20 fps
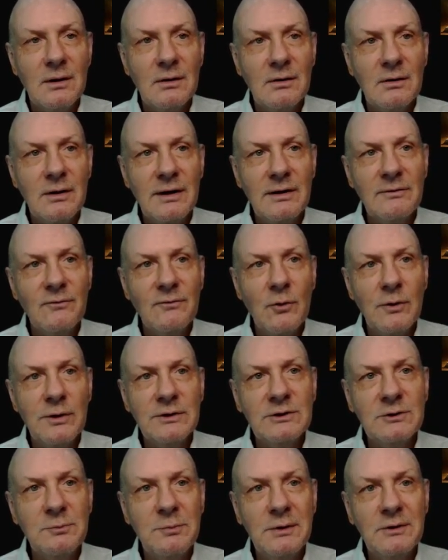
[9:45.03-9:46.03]
Like
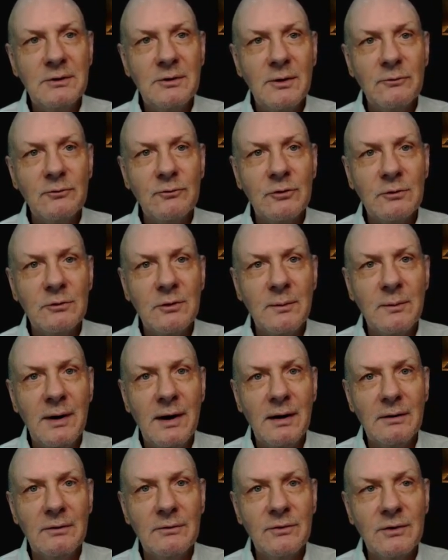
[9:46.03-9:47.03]
voice, spit comes from the
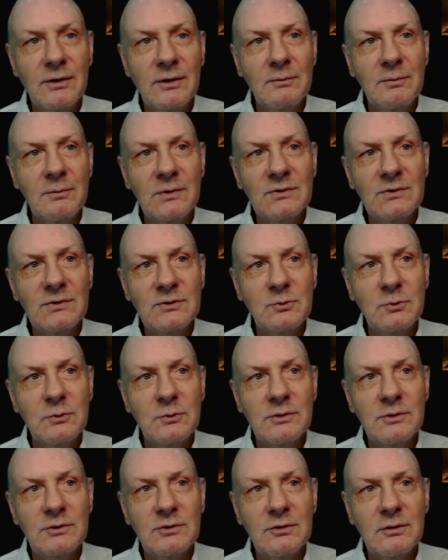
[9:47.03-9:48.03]
mouth and mixes
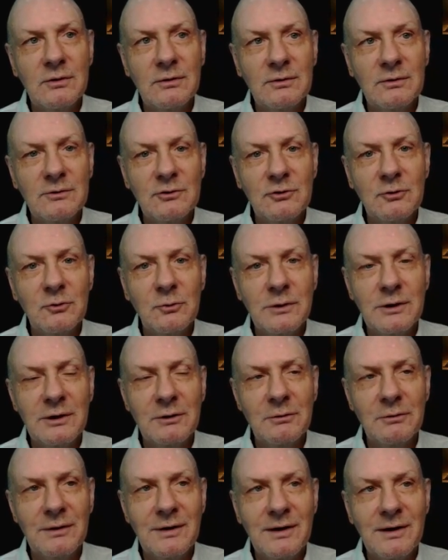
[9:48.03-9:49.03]
with dirt to
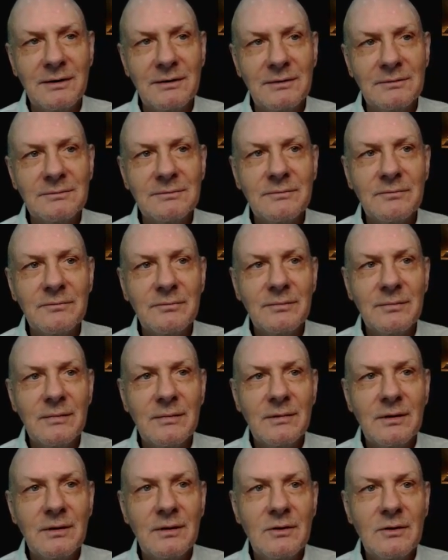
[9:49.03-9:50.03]
recreate.
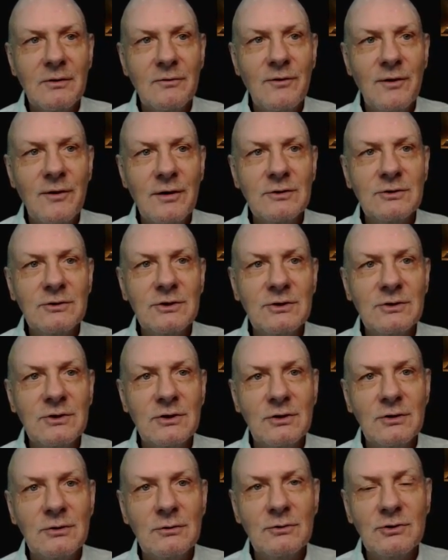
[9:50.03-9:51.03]
The Pharisees
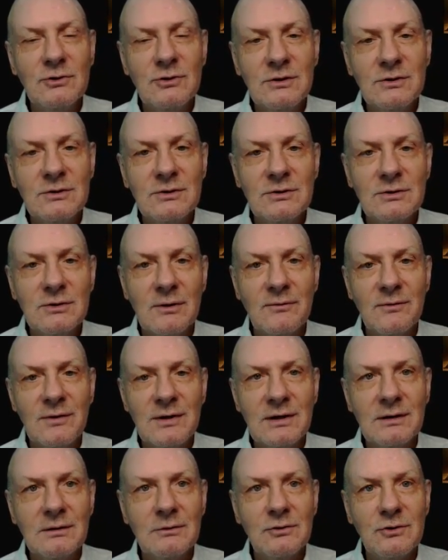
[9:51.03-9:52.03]
accused Jesus of
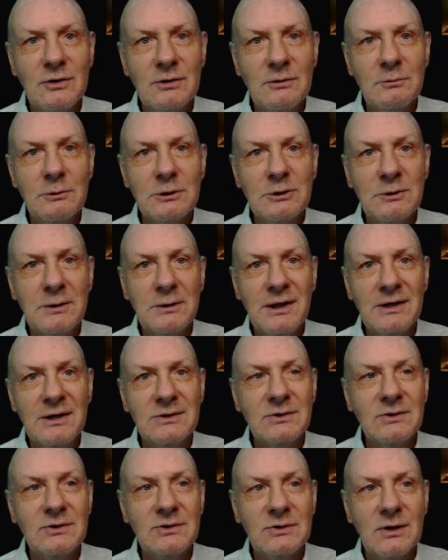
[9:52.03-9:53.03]
illegitimacy
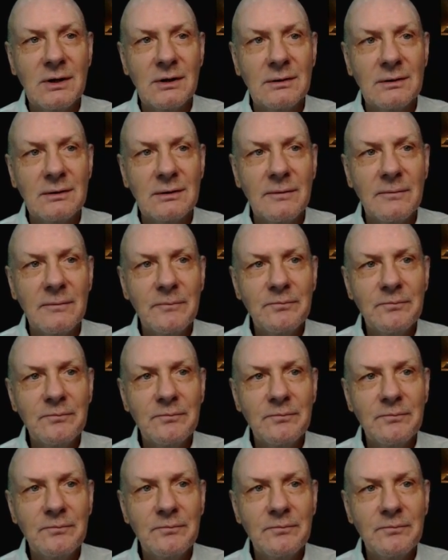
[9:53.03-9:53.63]
as a son,